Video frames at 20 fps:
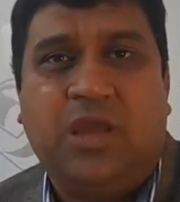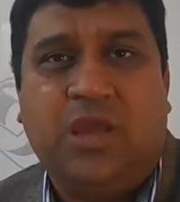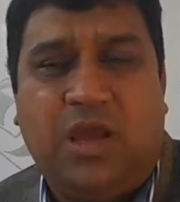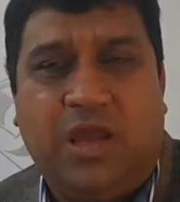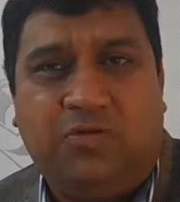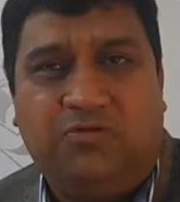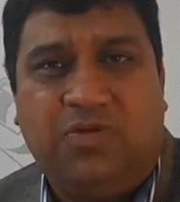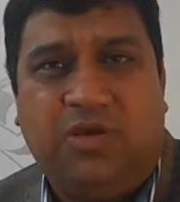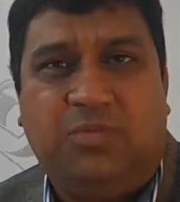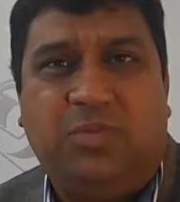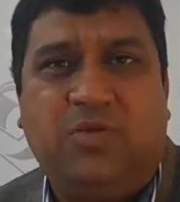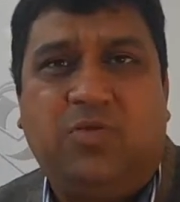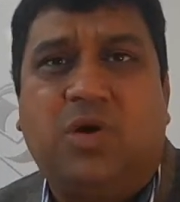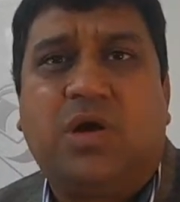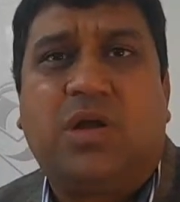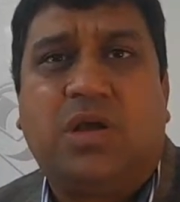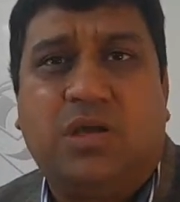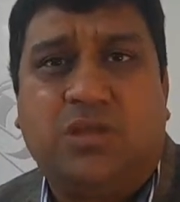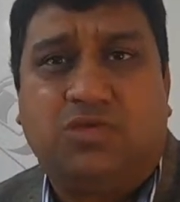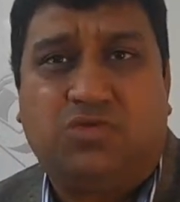And we'll be
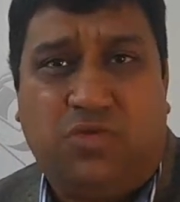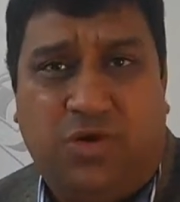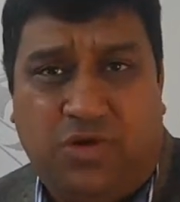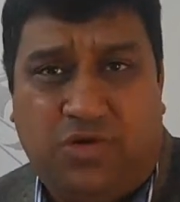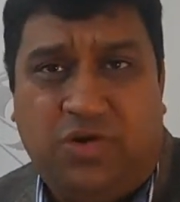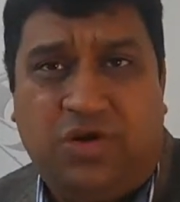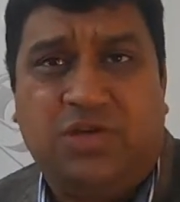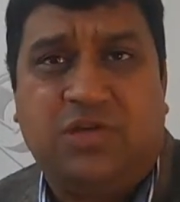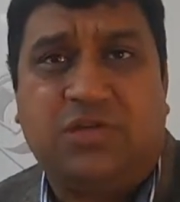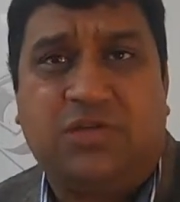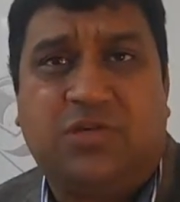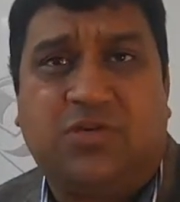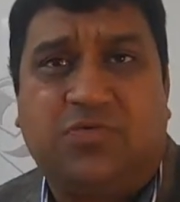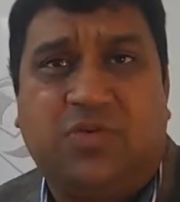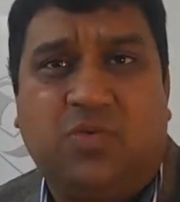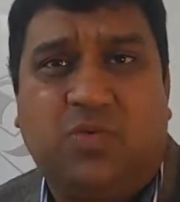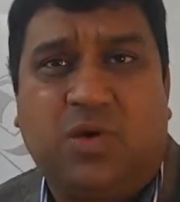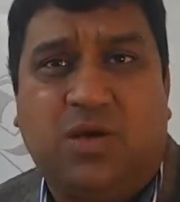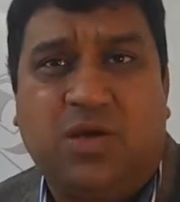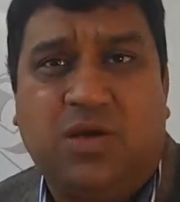working in three regions of
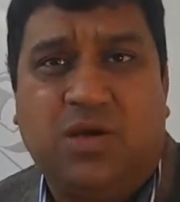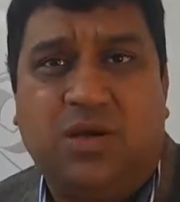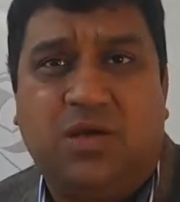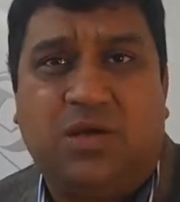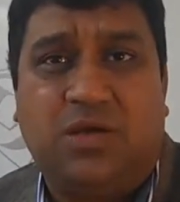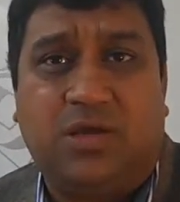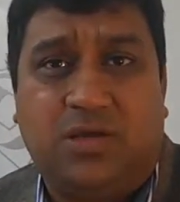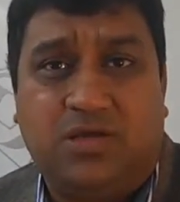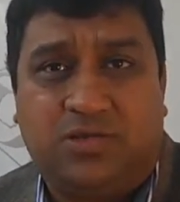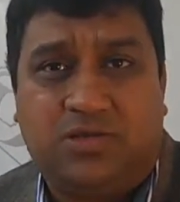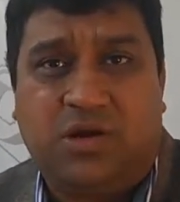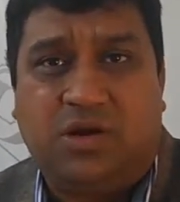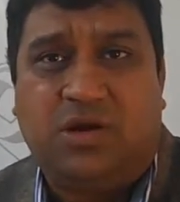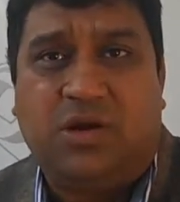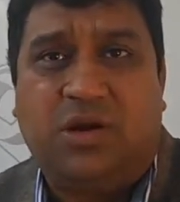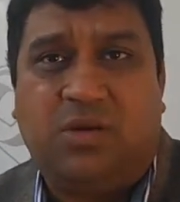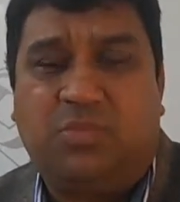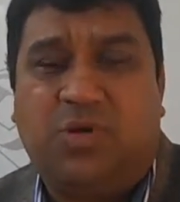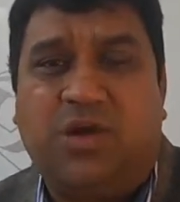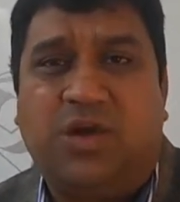the world, in
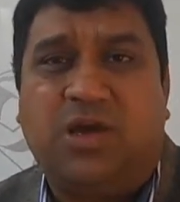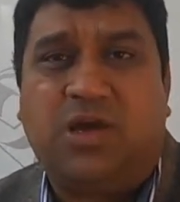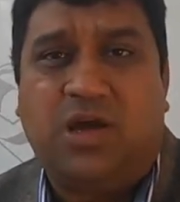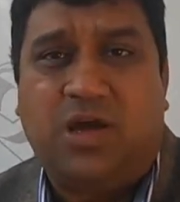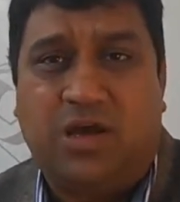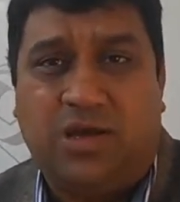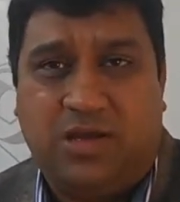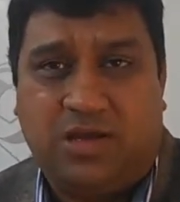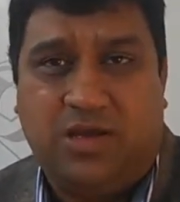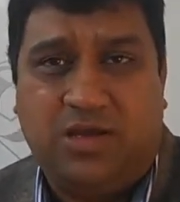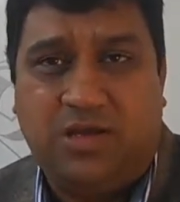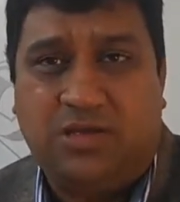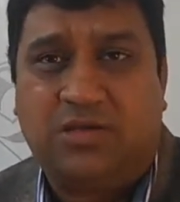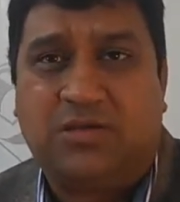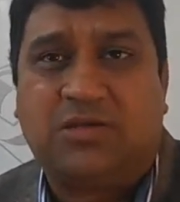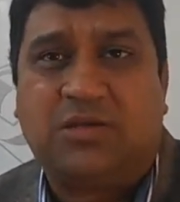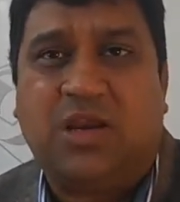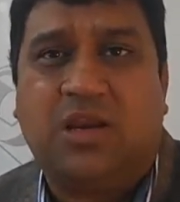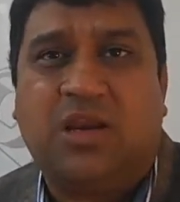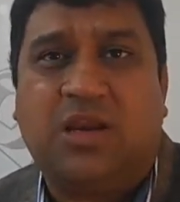Central America,
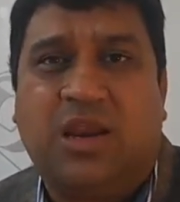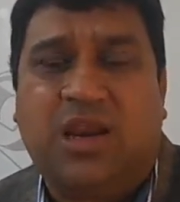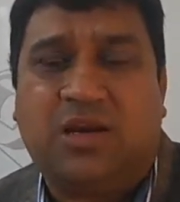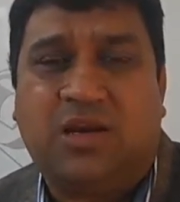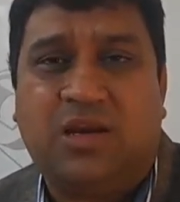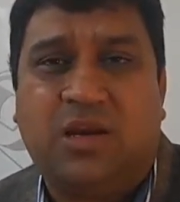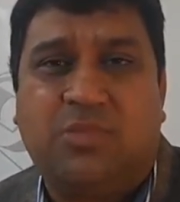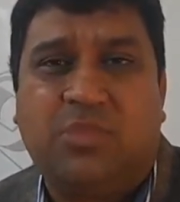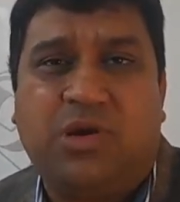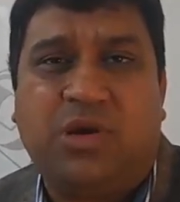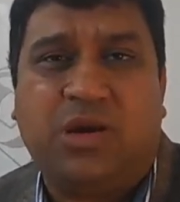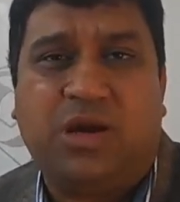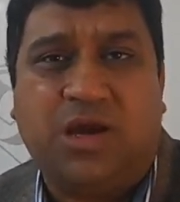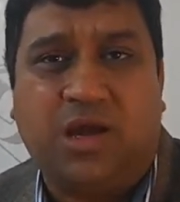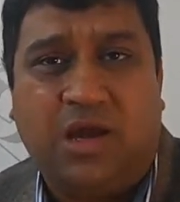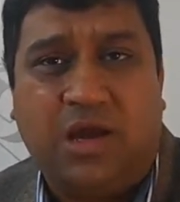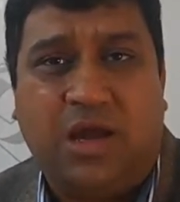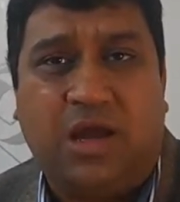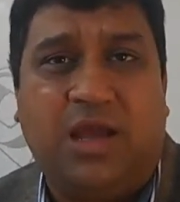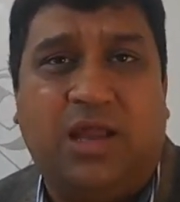in Latin
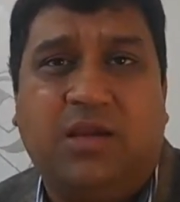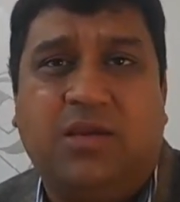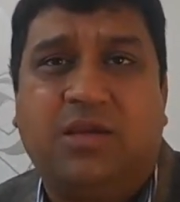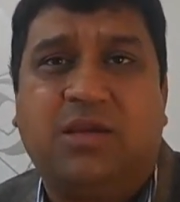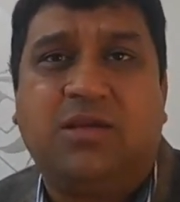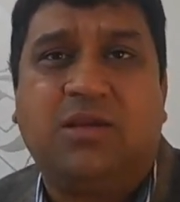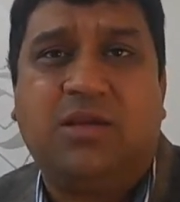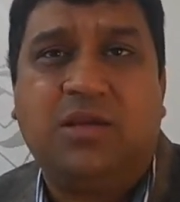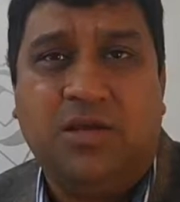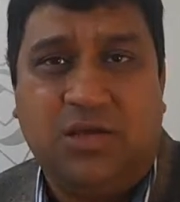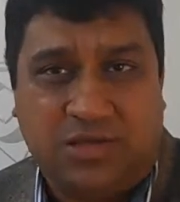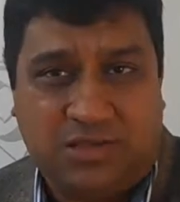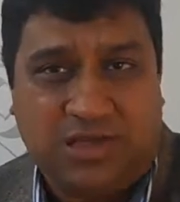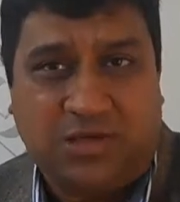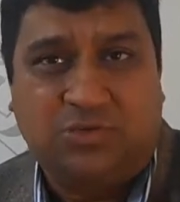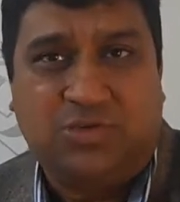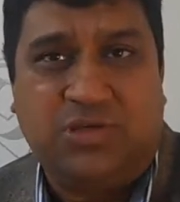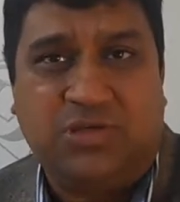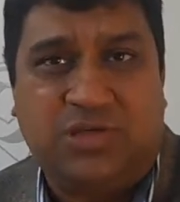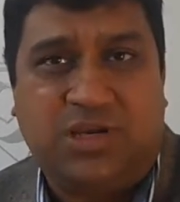America, and in
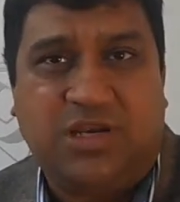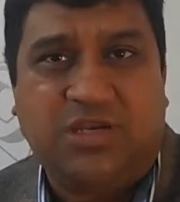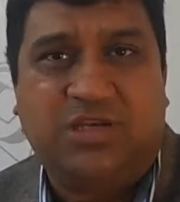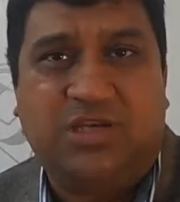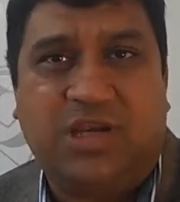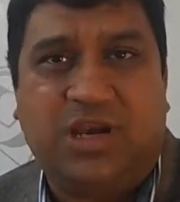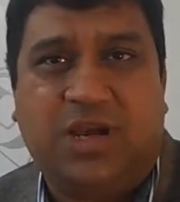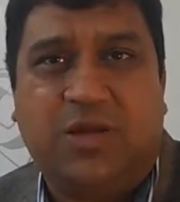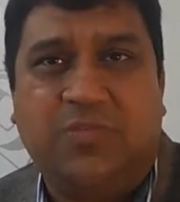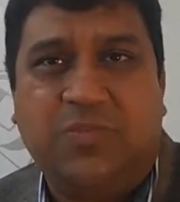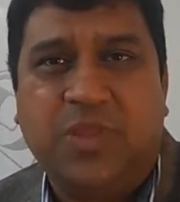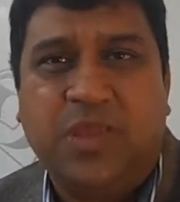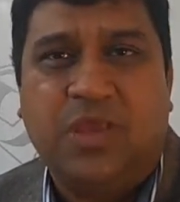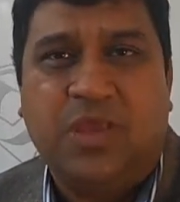Southeast Asia.